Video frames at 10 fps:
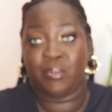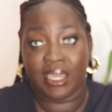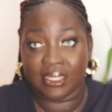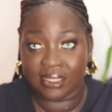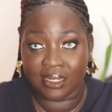
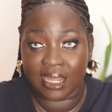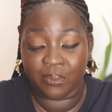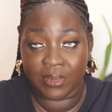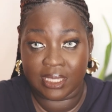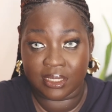
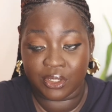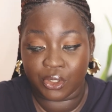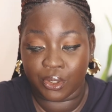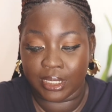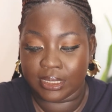amazing
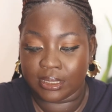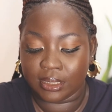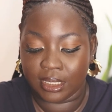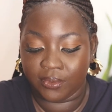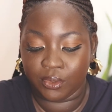
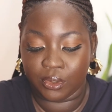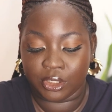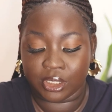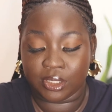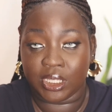choice if you're
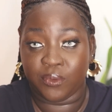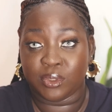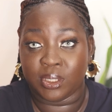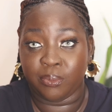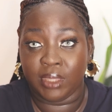just looking
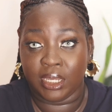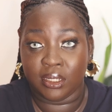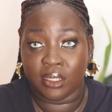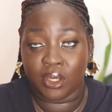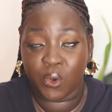for
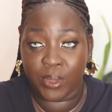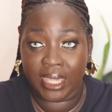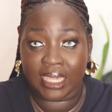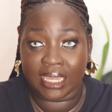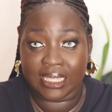something
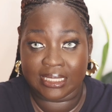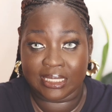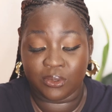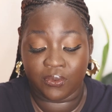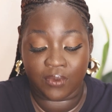quick and
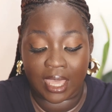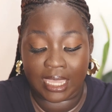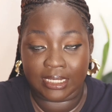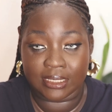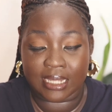easy to
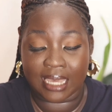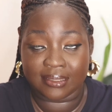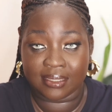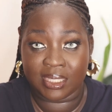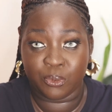find,
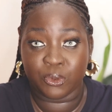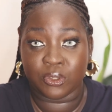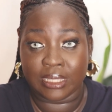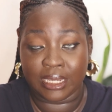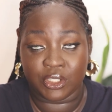accessible
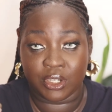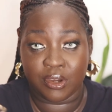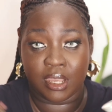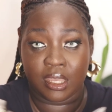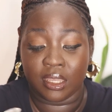to
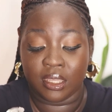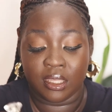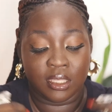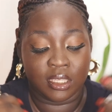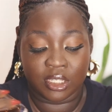Nigeria,
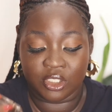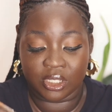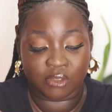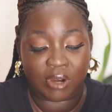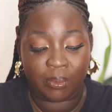
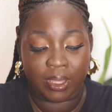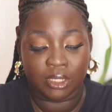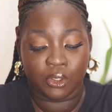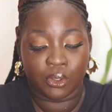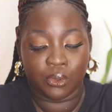just grab
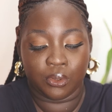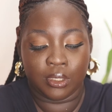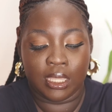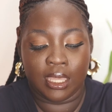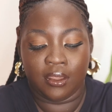and go.
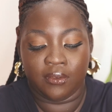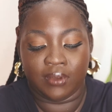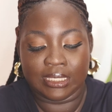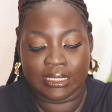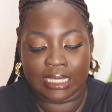
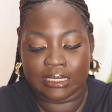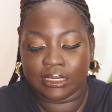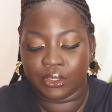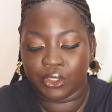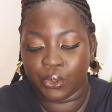
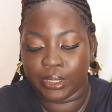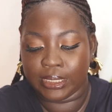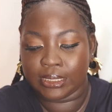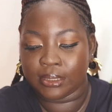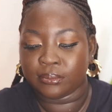Fantastic
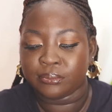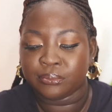choice.